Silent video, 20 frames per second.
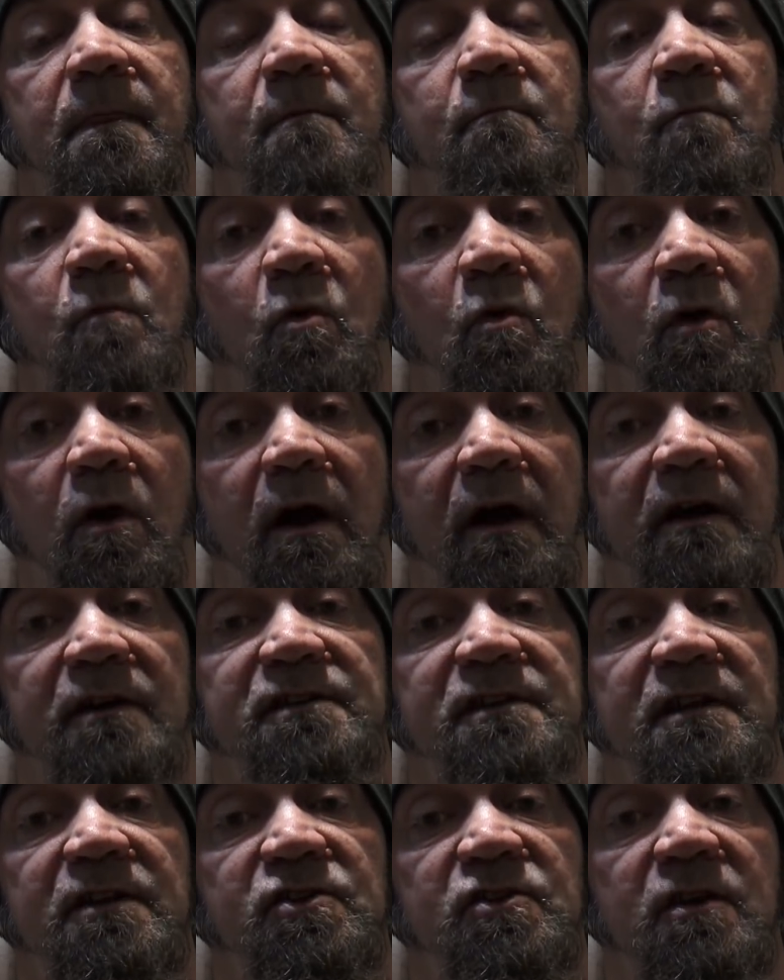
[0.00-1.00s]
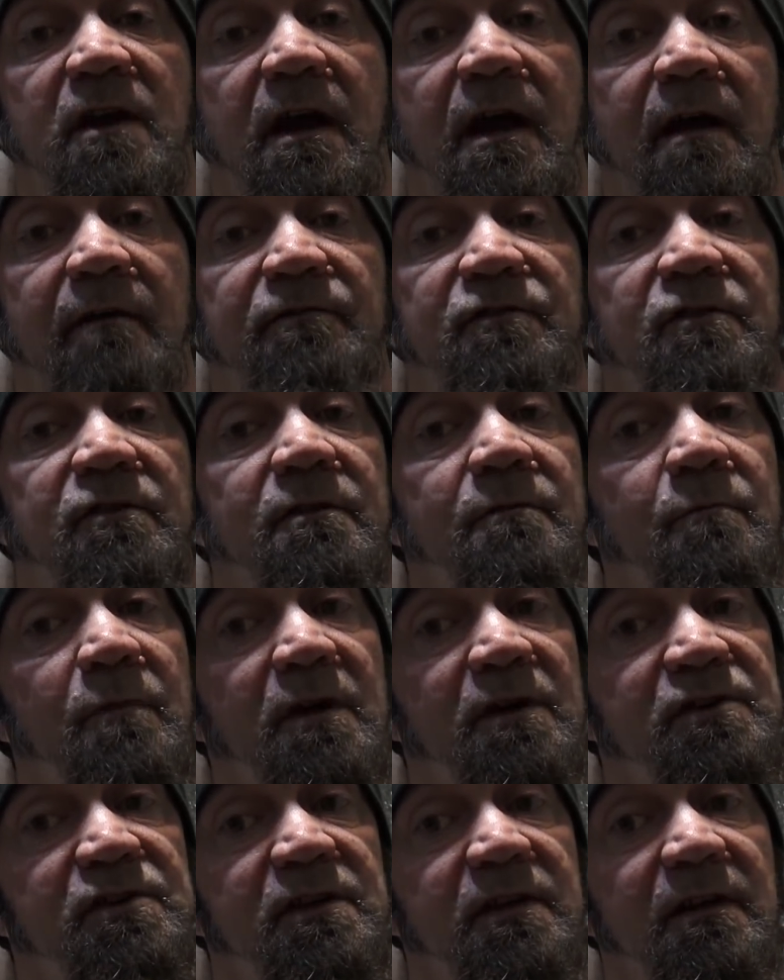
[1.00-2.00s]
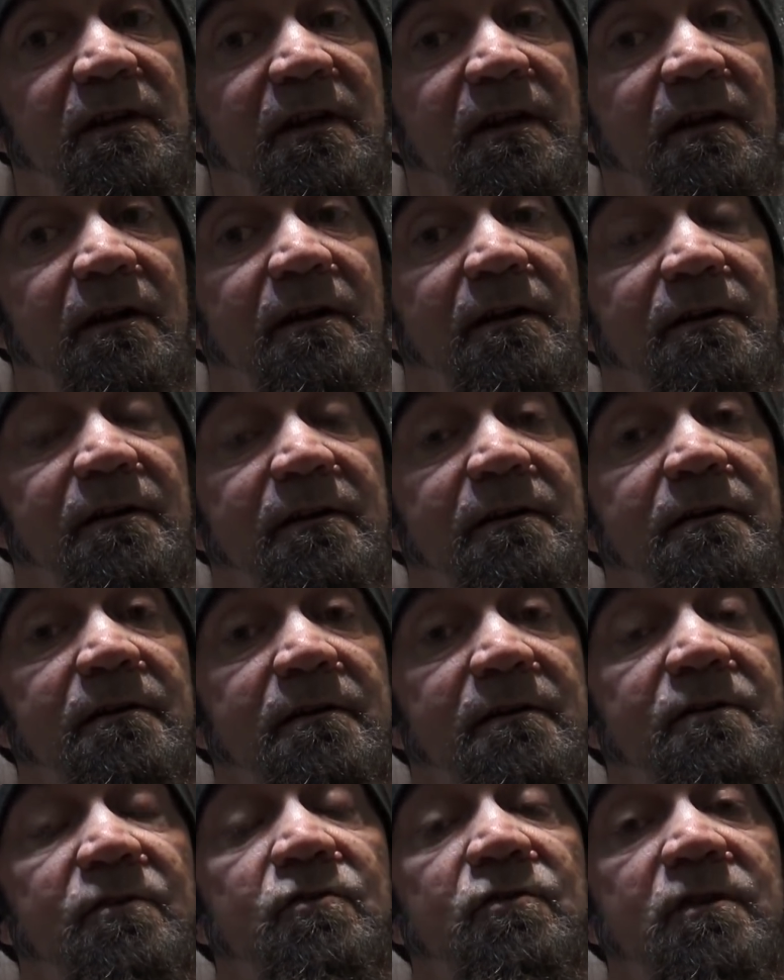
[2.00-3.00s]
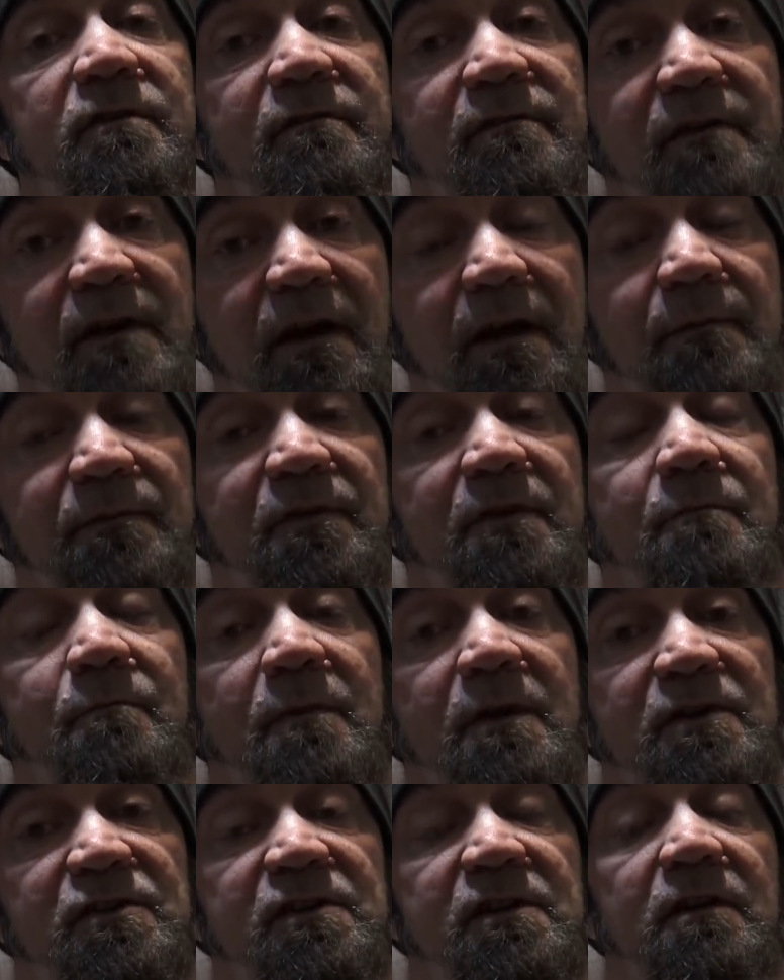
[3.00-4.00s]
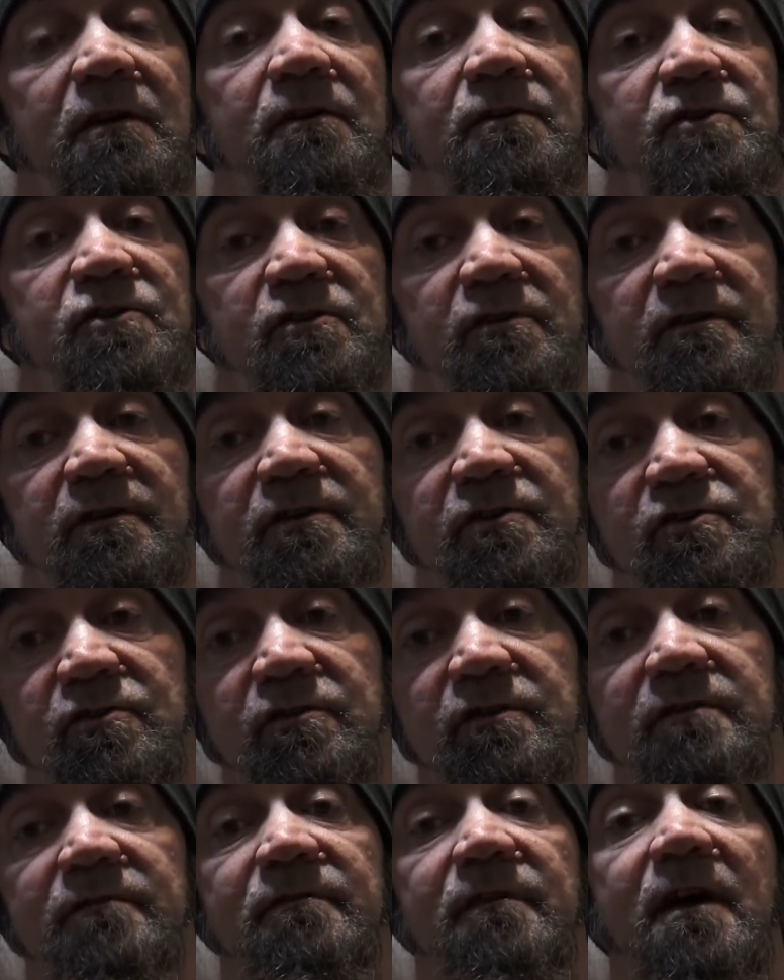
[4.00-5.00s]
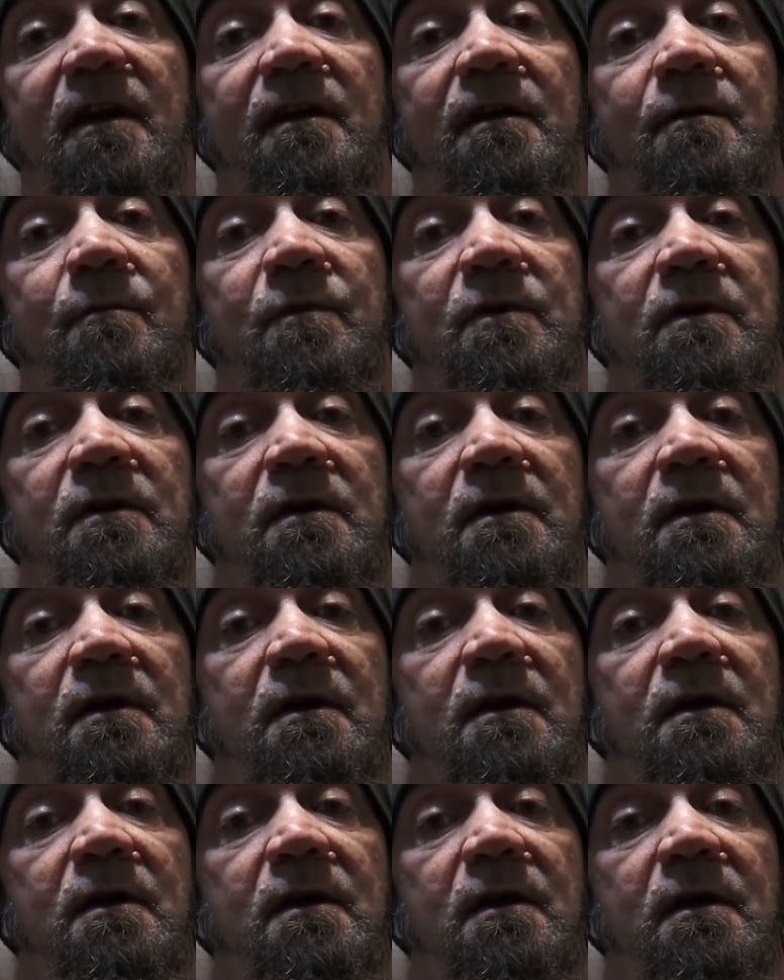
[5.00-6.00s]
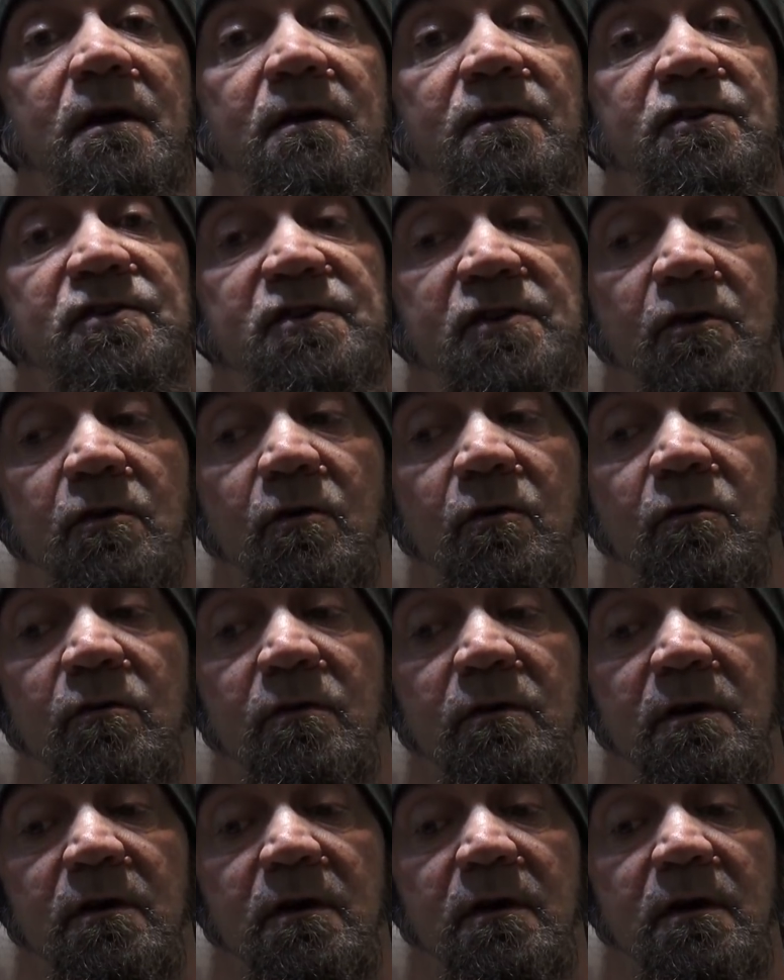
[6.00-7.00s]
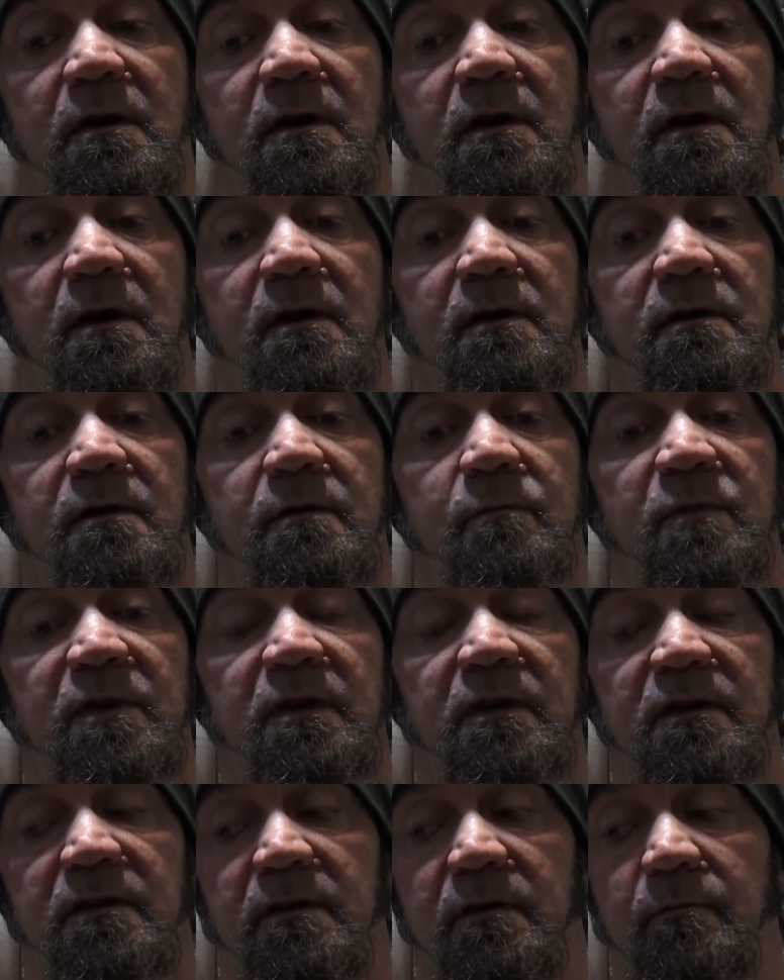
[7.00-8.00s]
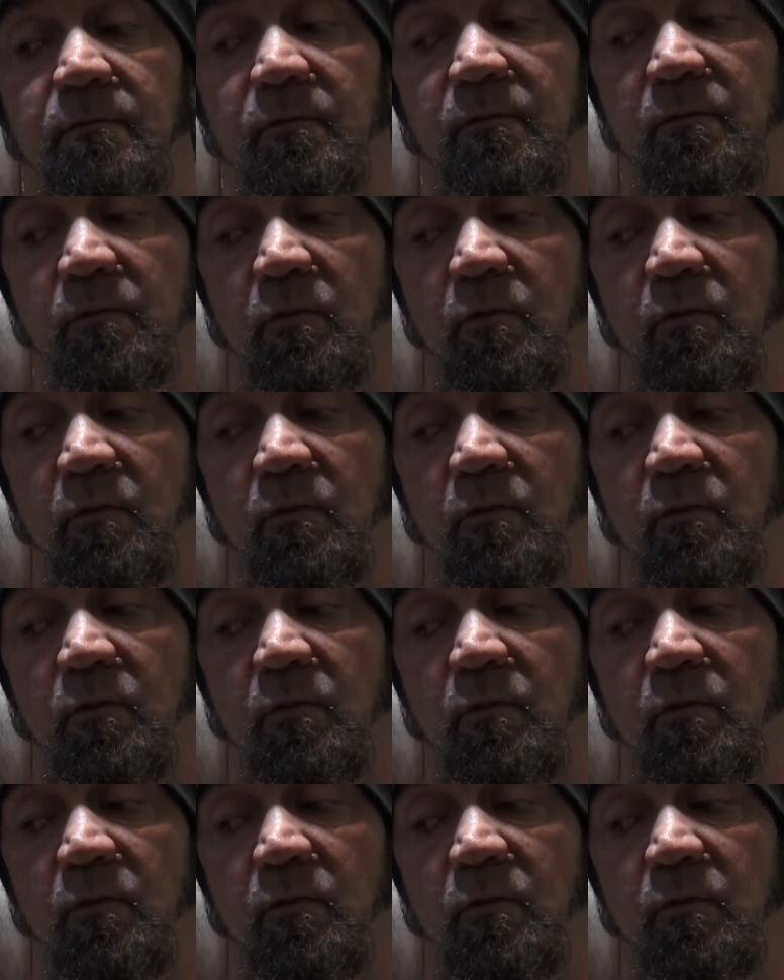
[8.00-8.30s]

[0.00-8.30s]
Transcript: the more access you have to the muscularity you develop, the musculature that you develop. And so you begin to